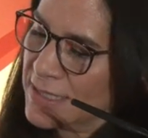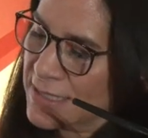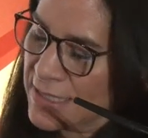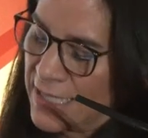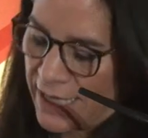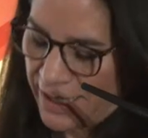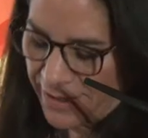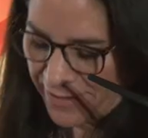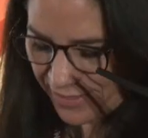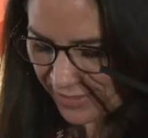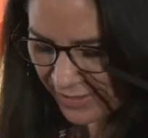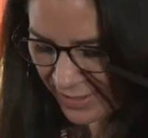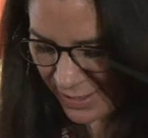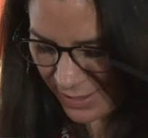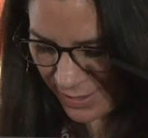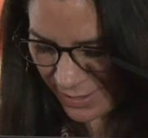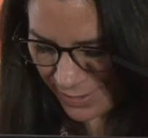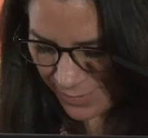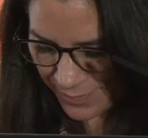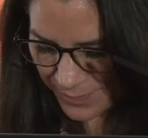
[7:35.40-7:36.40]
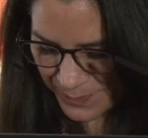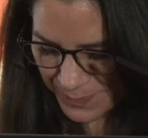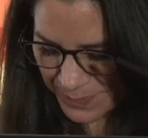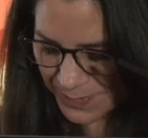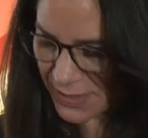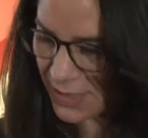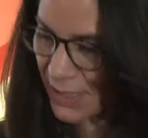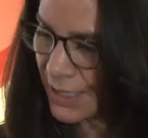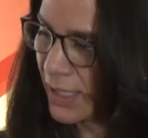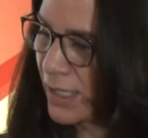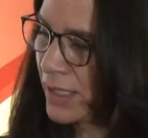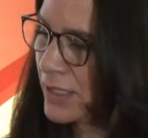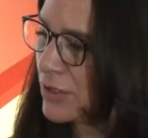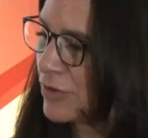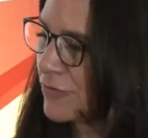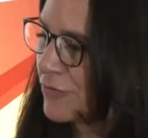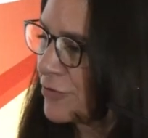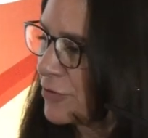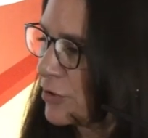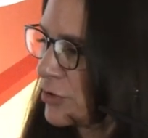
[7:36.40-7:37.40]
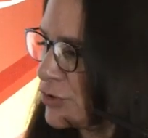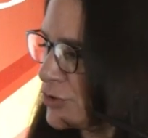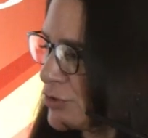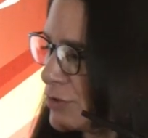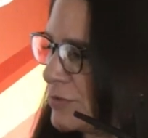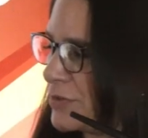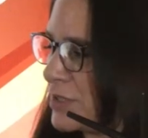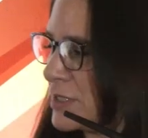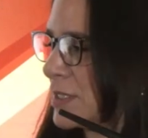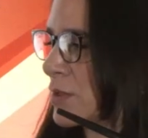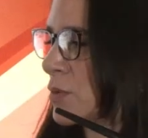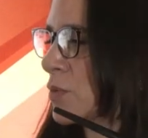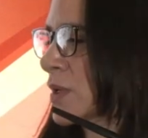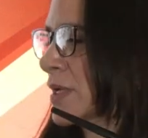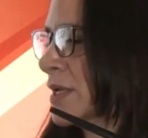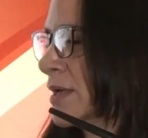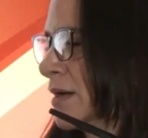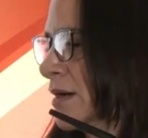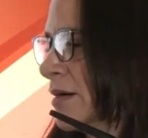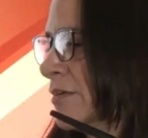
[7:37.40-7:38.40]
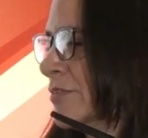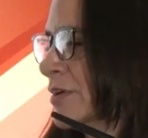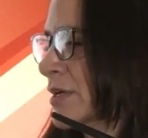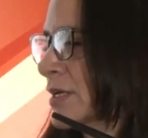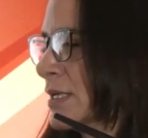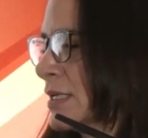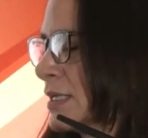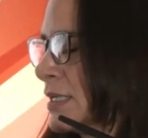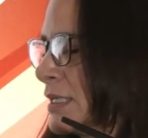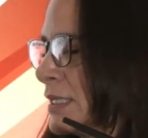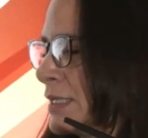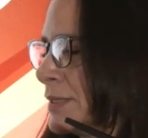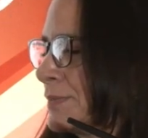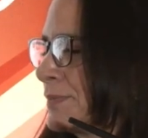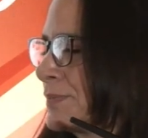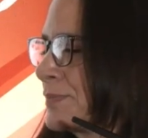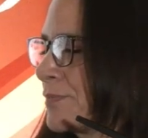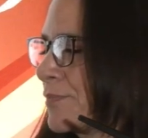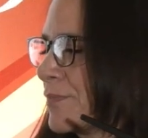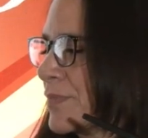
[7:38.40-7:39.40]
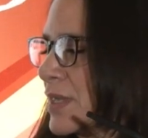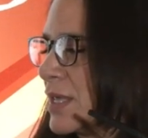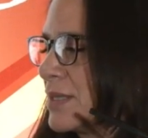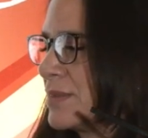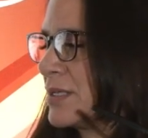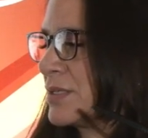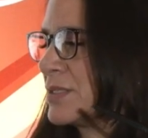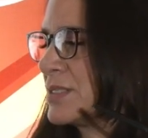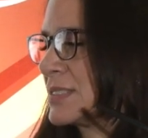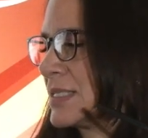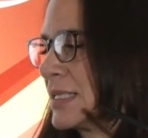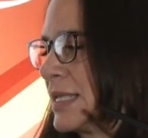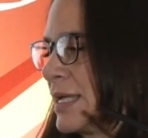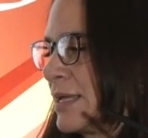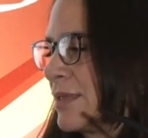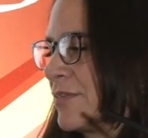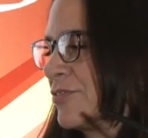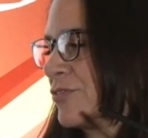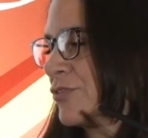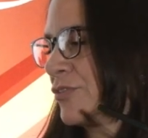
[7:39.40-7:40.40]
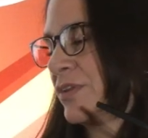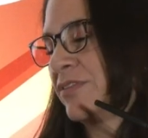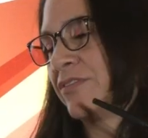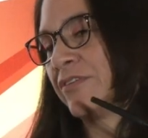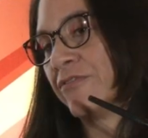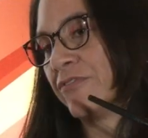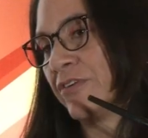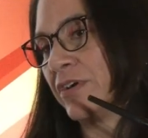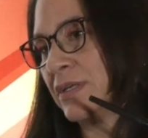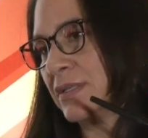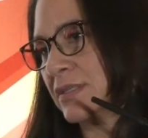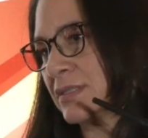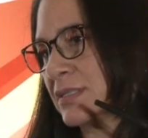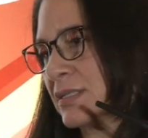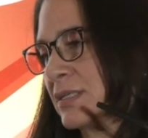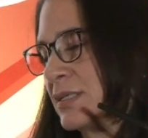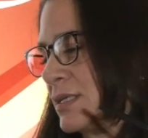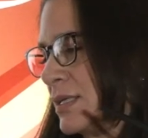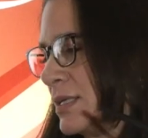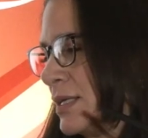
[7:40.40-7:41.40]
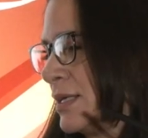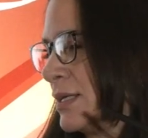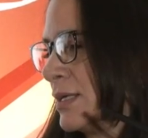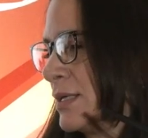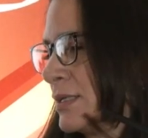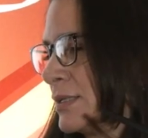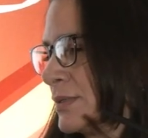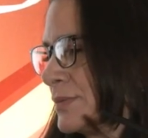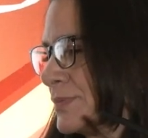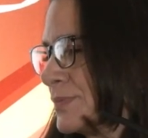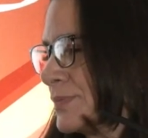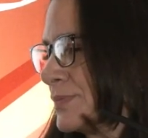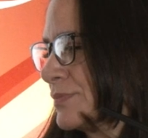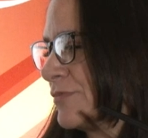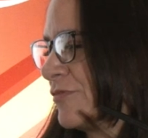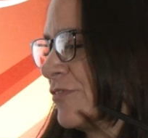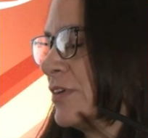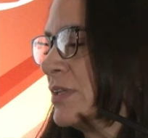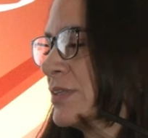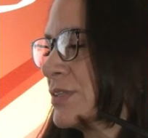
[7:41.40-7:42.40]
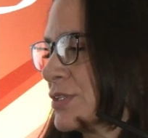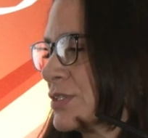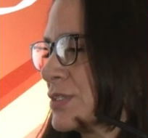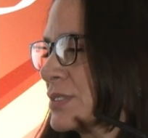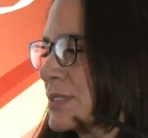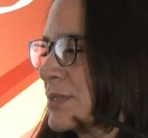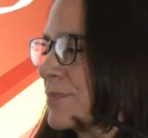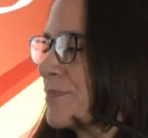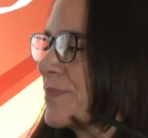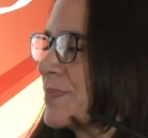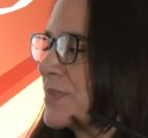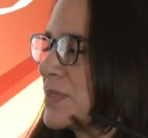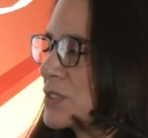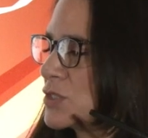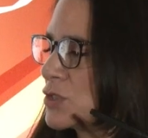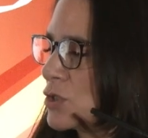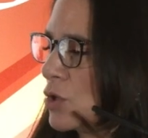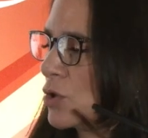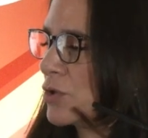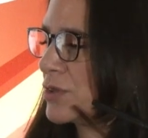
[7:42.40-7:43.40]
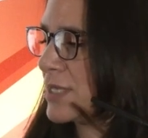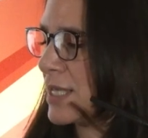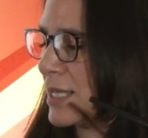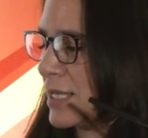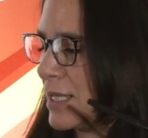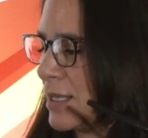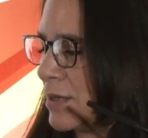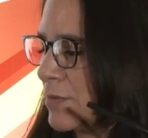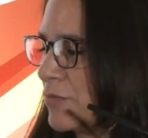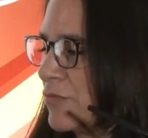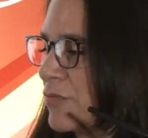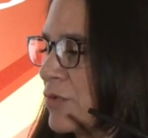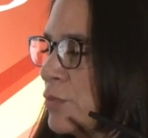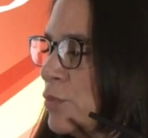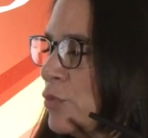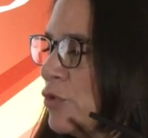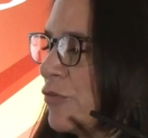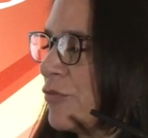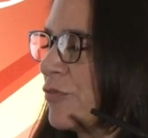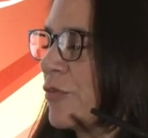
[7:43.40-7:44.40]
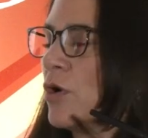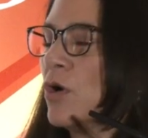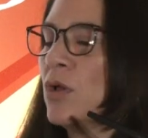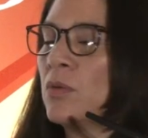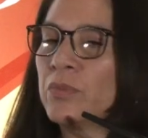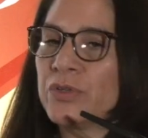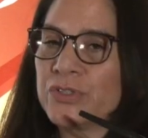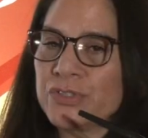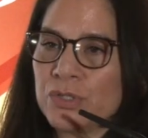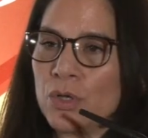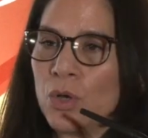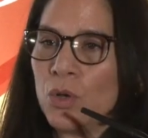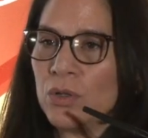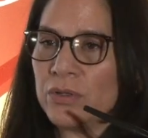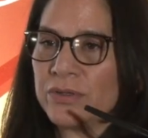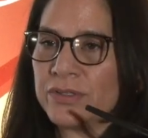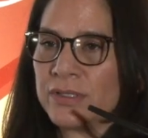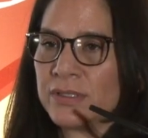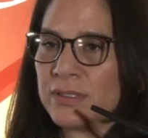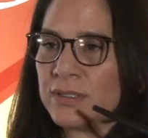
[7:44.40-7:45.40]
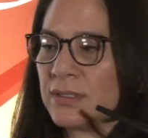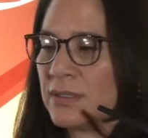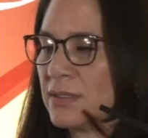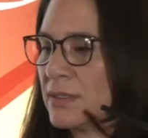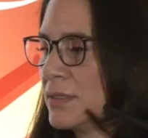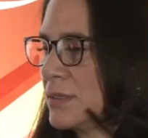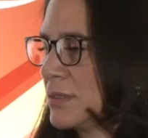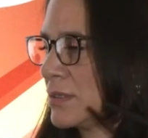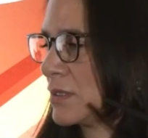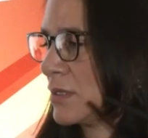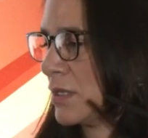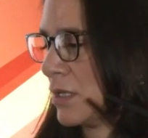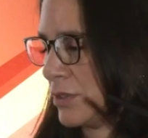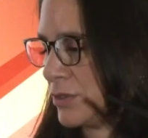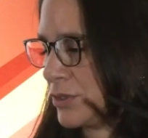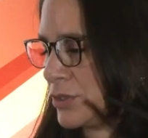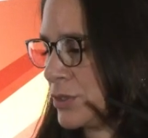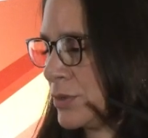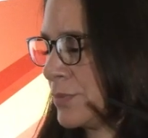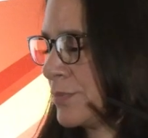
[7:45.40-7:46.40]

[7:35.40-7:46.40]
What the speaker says: the kind of blood trigger that we have. There is like three different filters, so they can remove almost all the clot.